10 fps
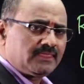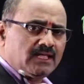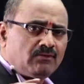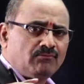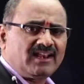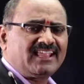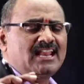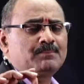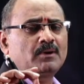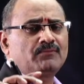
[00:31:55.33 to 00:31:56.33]
the work
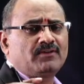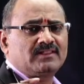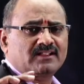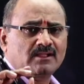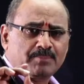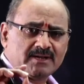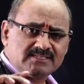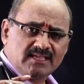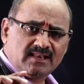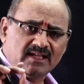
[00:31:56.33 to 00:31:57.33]
input for the
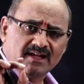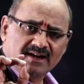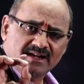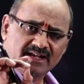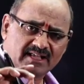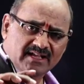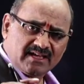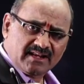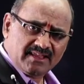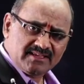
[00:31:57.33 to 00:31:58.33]
compressor
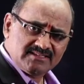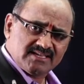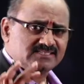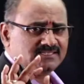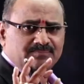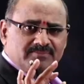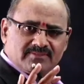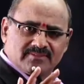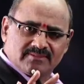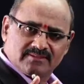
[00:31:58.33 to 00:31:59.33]
decreases.
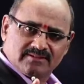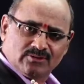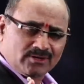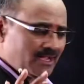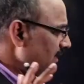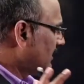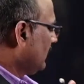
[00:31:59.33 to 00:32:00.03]
Okay.